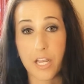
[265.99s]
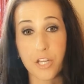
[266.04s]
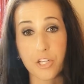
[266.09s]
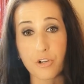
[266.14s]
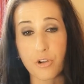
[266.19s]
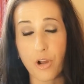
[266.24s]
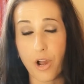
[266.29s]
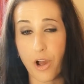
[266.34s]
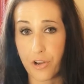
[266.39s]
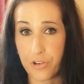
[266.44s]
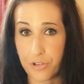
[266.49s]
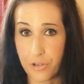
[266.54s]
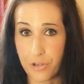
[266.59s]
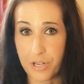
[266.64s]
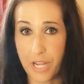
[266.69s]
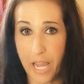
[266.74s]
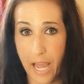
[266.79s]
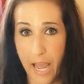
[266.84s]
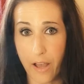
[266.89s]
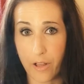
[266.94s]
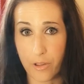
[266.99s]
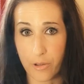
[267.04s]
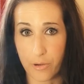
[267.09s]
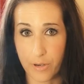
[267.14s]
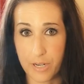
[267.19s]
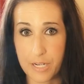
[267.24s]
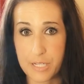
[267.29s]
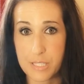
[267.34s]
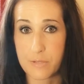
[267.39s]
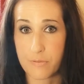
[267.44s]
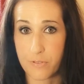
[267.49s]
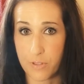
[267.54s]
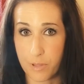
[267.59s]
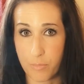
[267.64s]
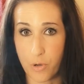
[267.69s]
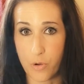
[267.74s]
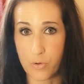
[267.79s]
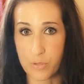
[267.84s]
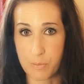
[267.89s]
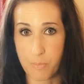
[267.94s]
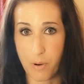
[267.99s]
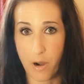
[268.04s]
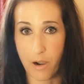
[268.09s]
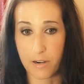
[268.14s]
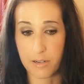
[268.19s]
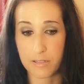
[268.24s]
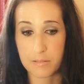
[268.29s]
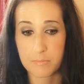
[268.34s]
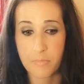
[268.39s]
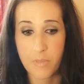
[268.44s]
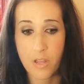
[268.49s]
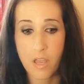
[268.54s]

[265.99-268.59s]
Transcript: and you're under calories for the most part.